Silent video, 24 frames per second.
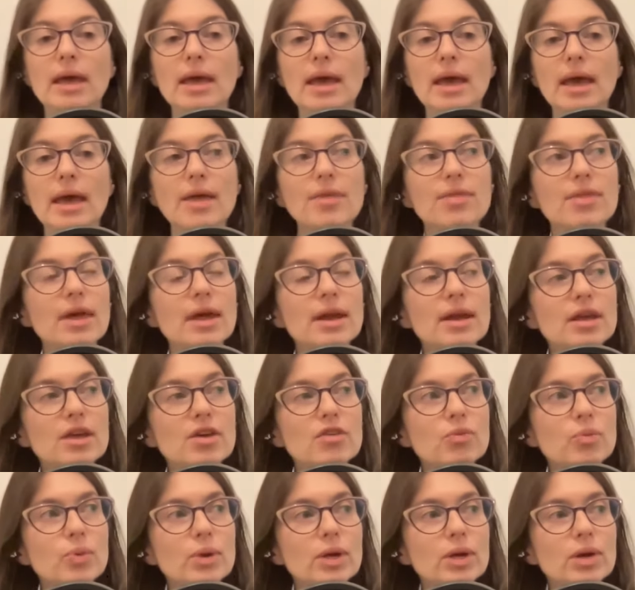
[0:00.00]
Yeah. And that
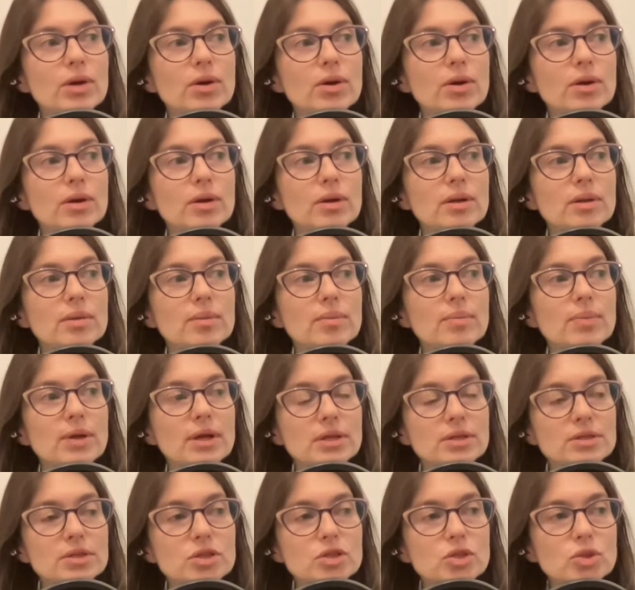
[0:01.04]
if we could
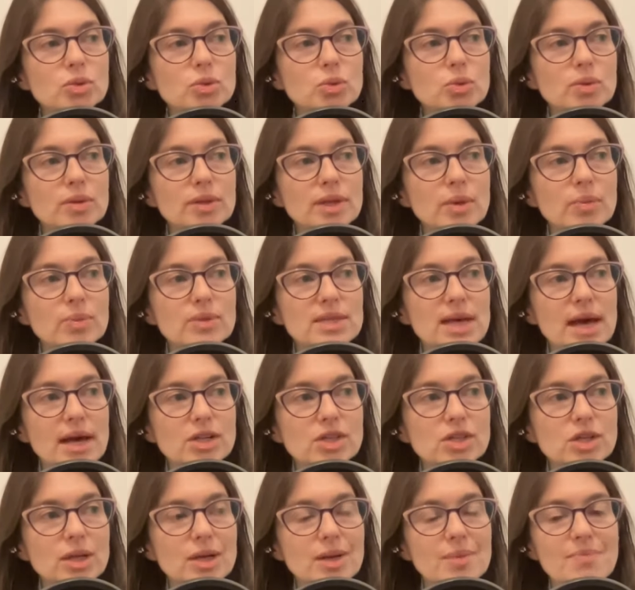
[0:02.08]
build a tool that was
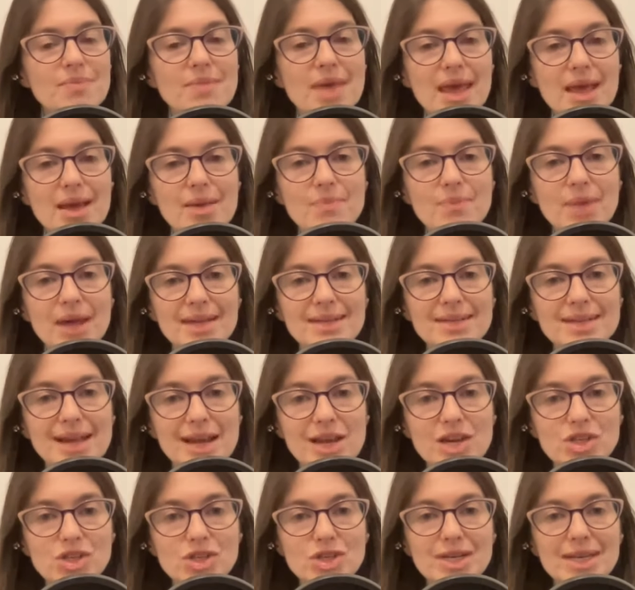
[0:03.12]
actually going to make
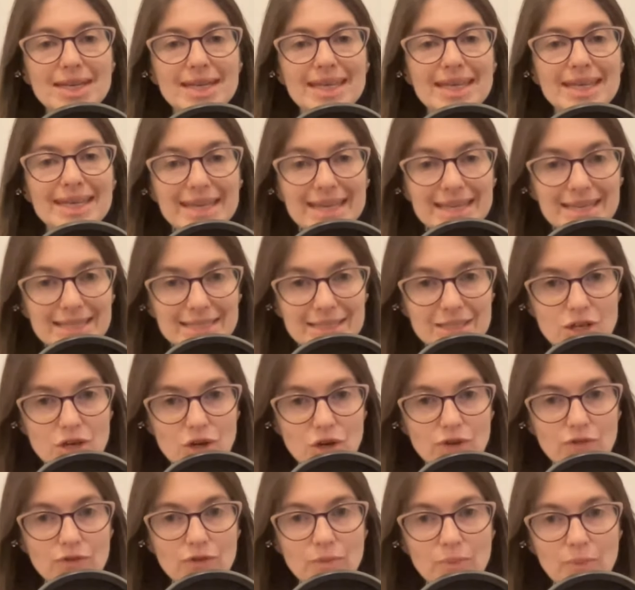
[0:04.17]
meditation
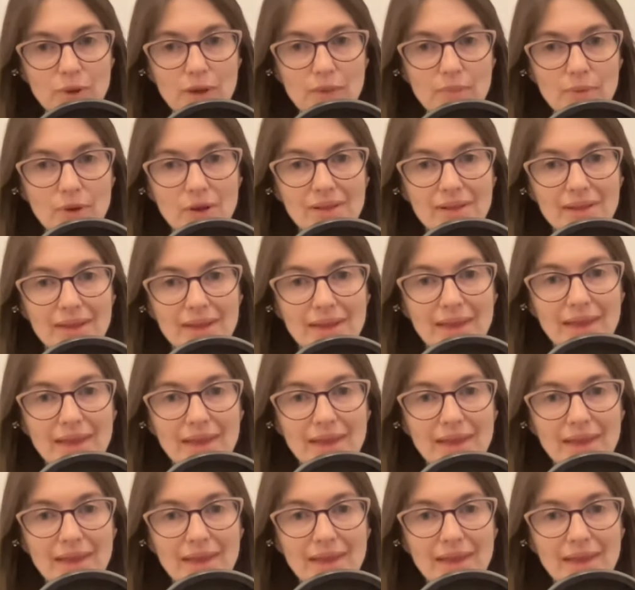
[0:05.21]
easier for people,